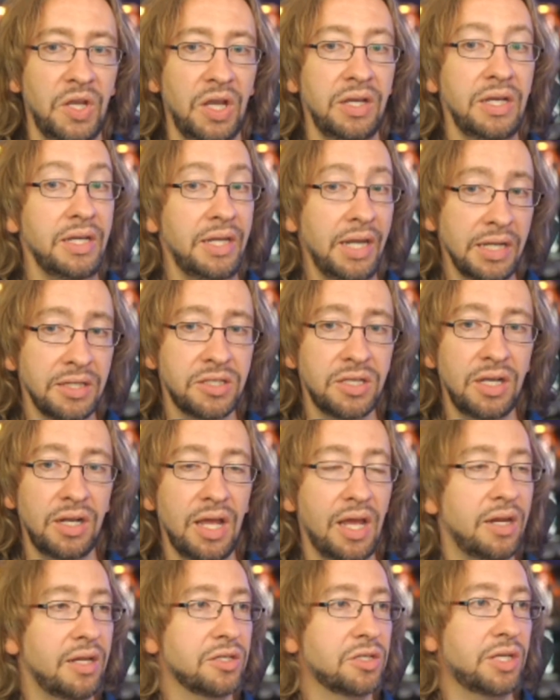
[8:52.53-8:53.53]
Yeah, he gets it
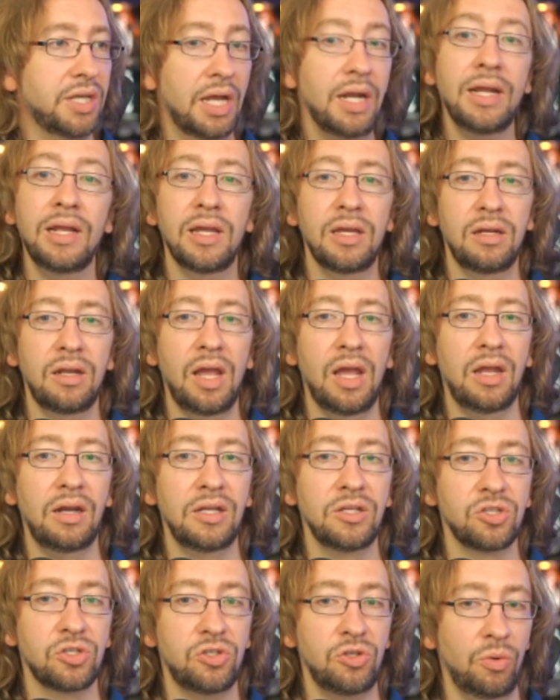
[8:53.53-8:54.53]
and is getting it and
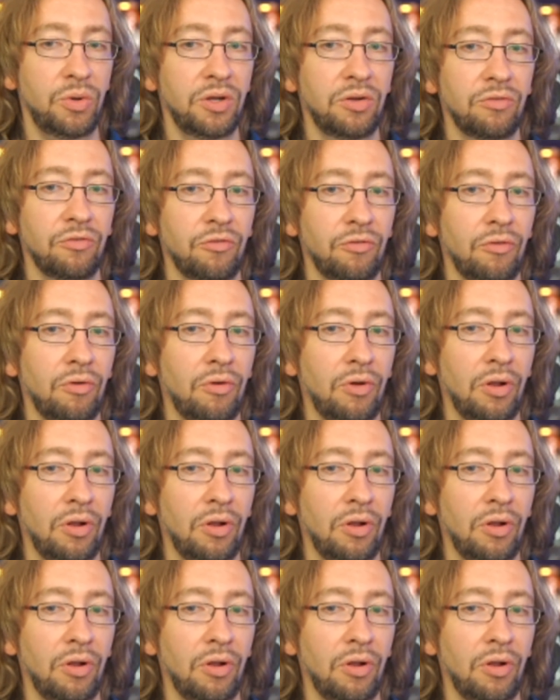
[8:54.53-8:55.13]
is doing